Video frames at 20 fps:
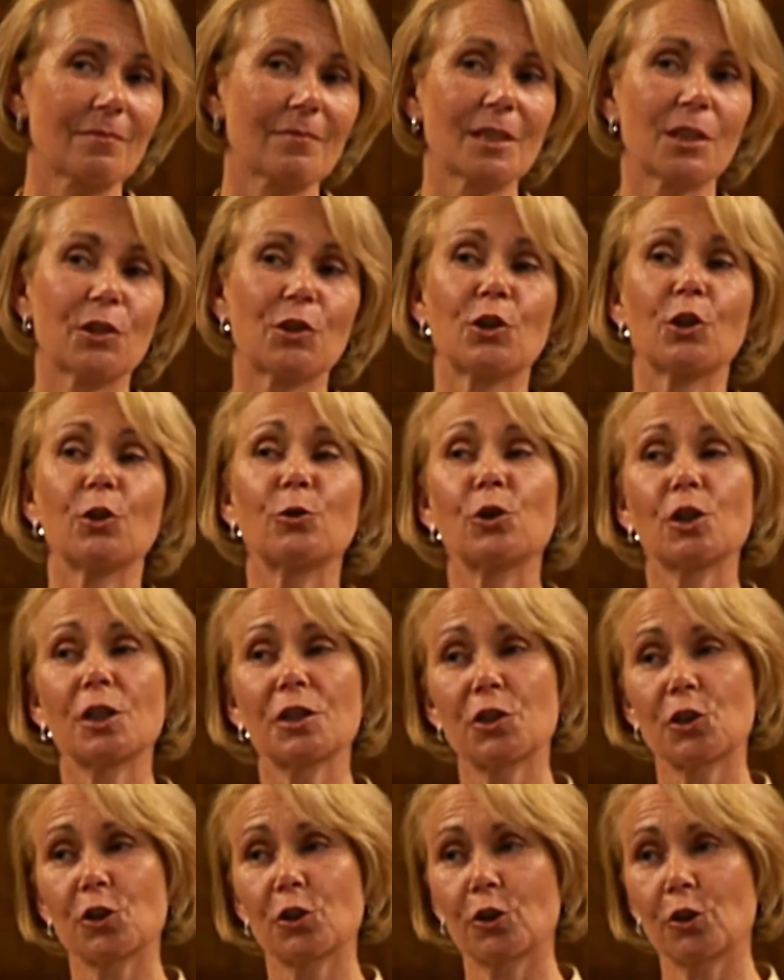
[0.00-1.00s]
So
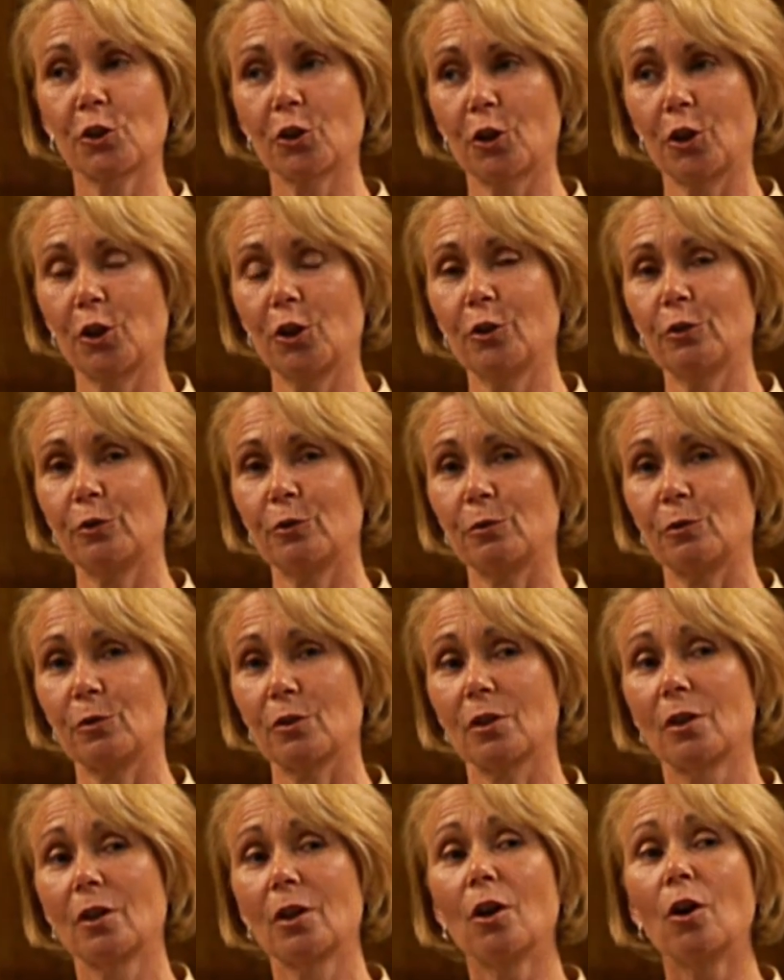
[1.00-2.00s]
just to conclude,
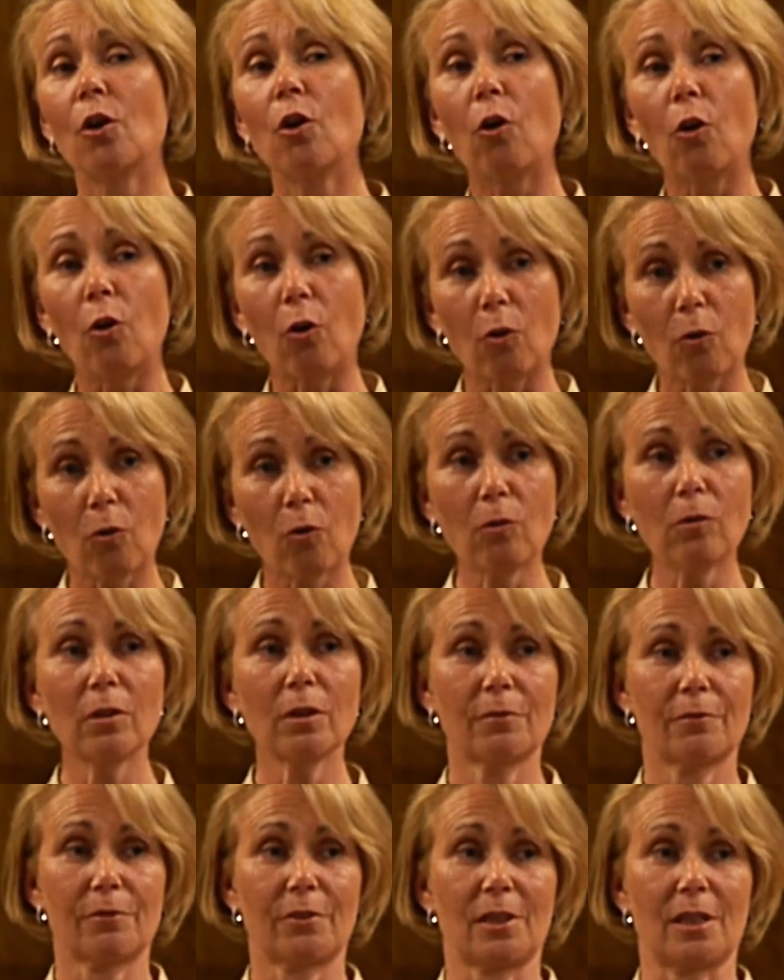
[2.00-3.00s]
all
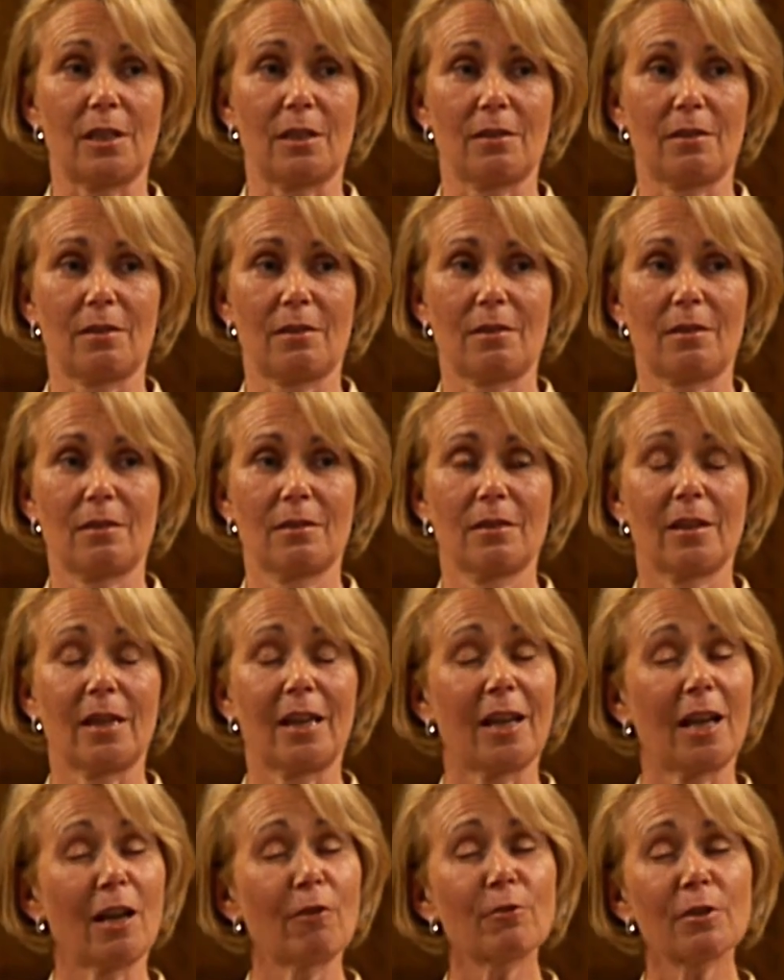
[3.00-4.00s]
of this,
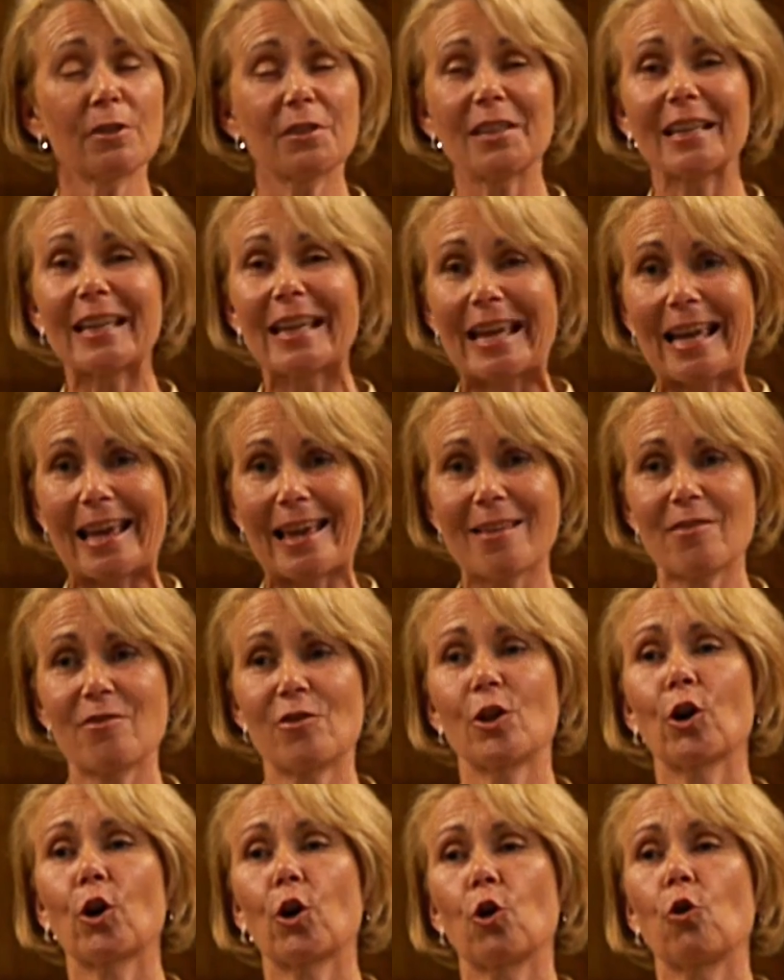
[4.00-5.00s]
everything in
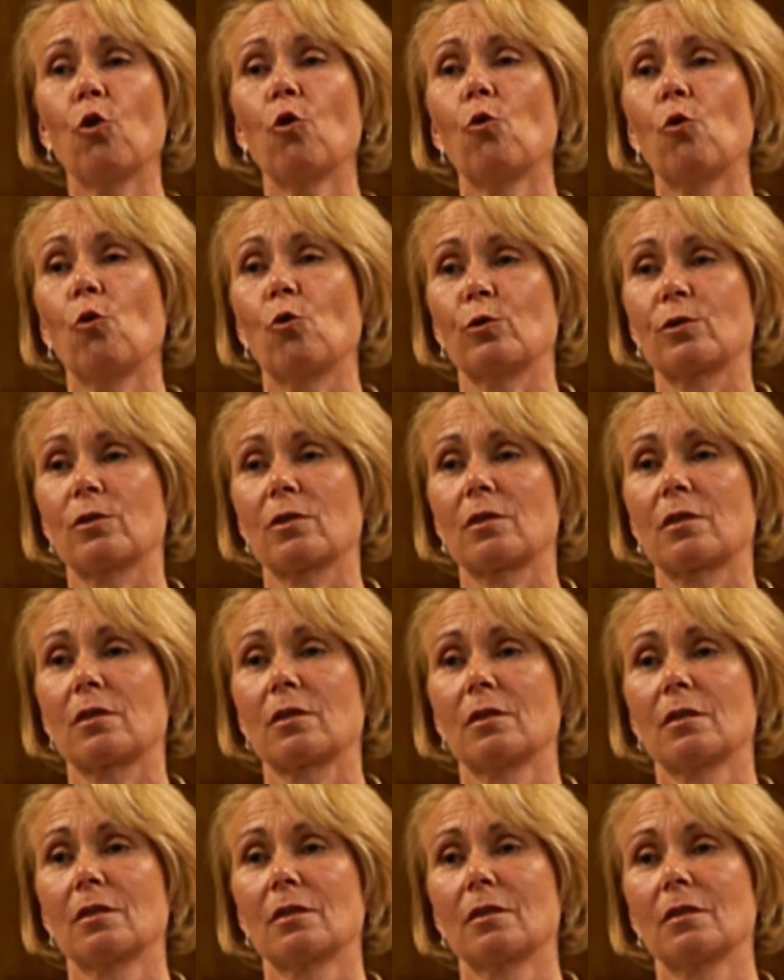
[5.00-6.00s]
the course,
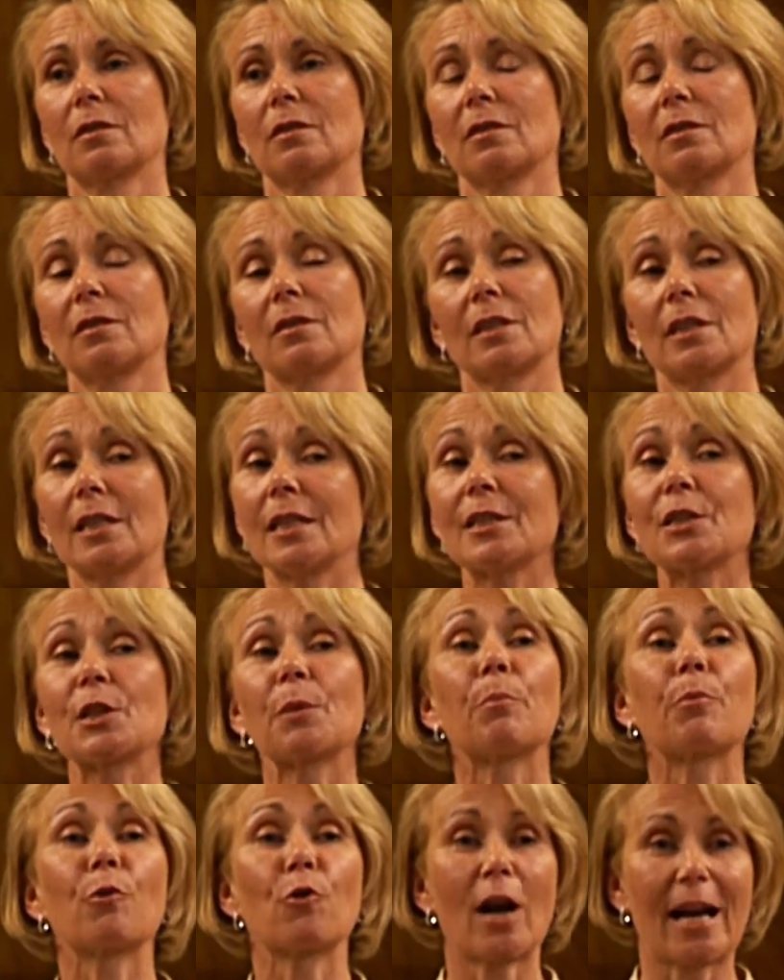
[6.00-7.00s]
is a
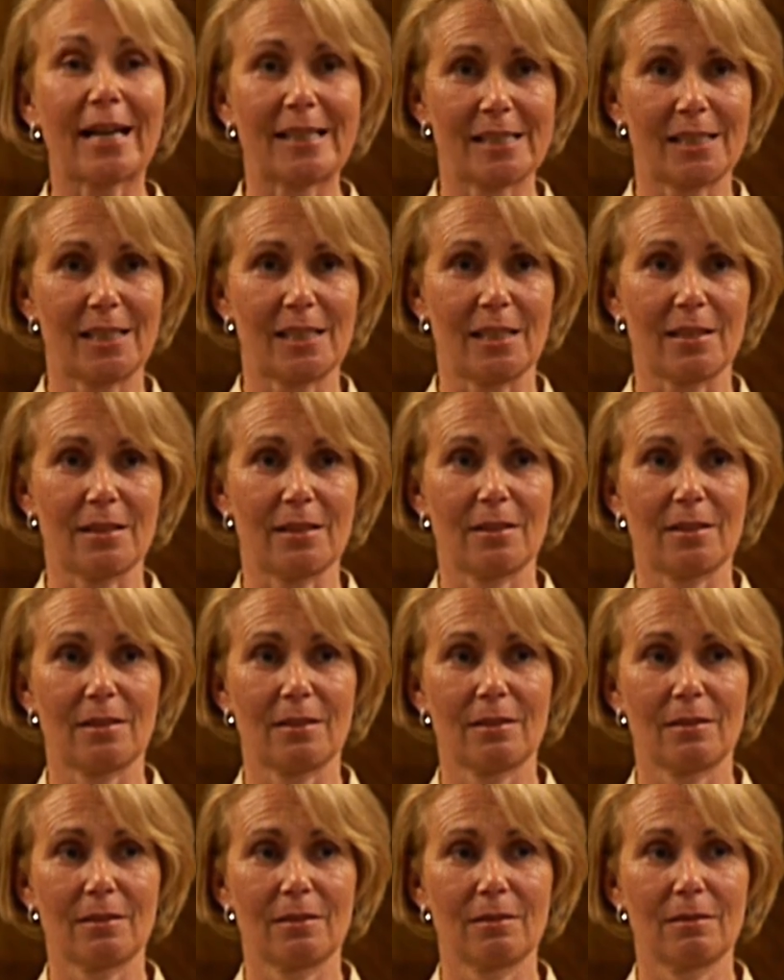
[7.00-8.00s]
practice.
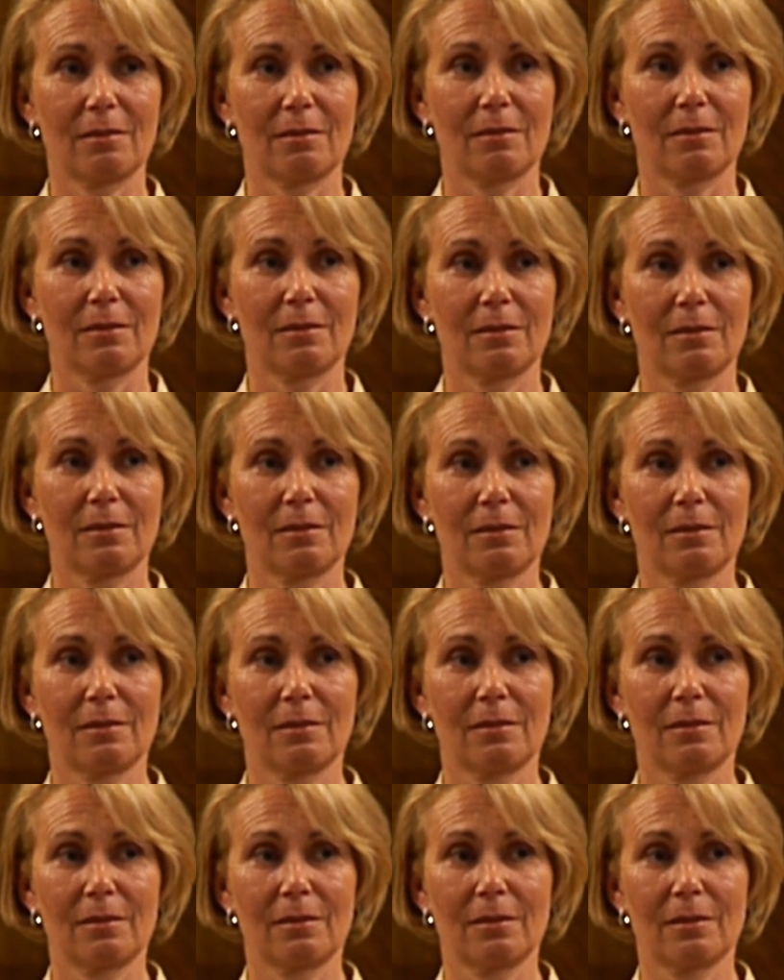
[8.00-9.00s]

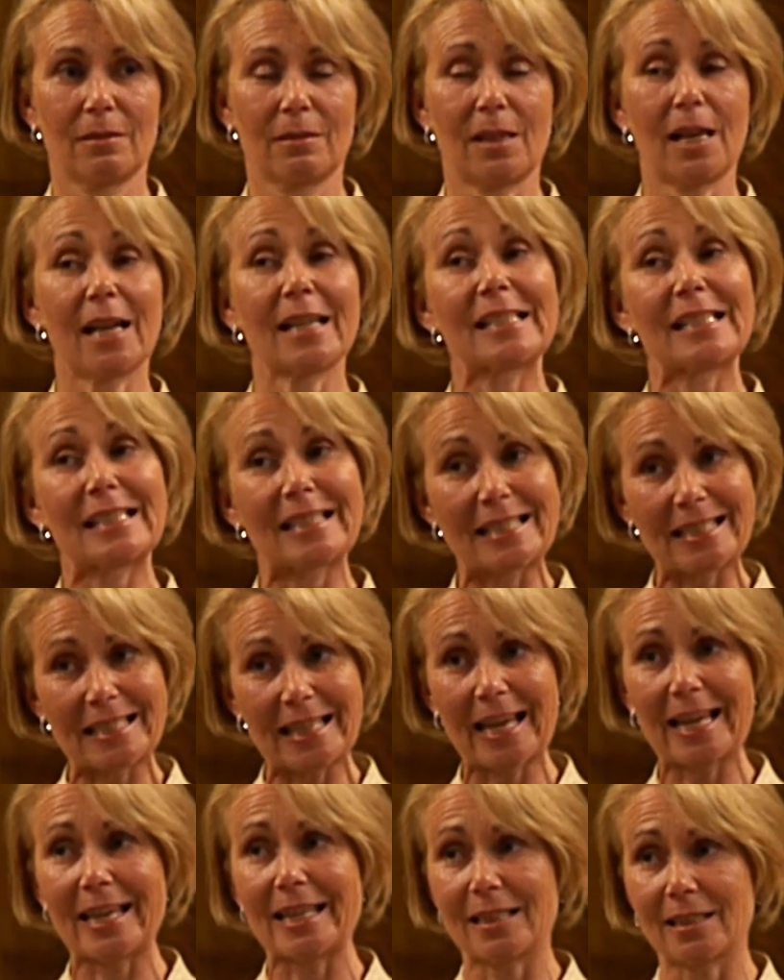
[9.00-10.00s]
And it
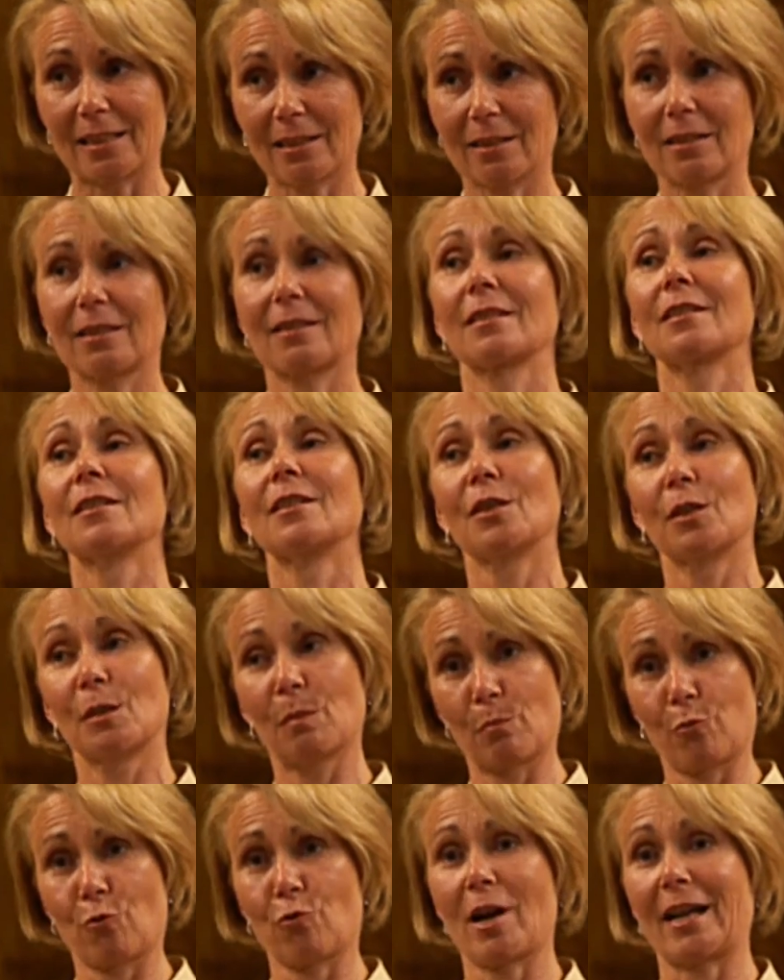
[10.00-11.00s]
takes
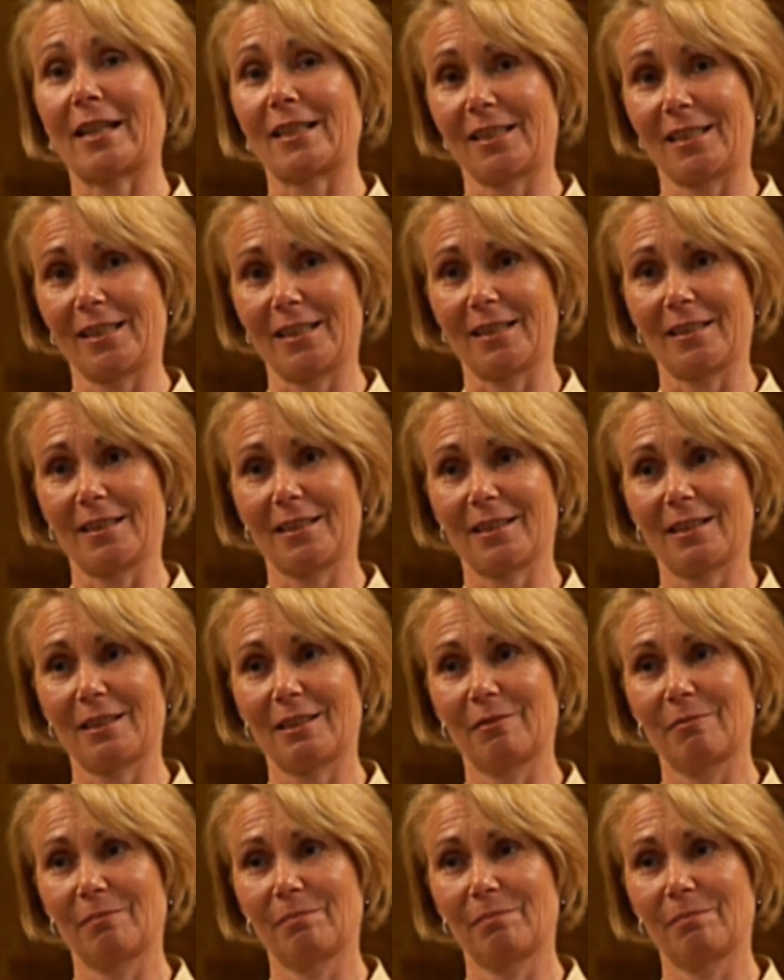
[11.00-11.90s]
practice.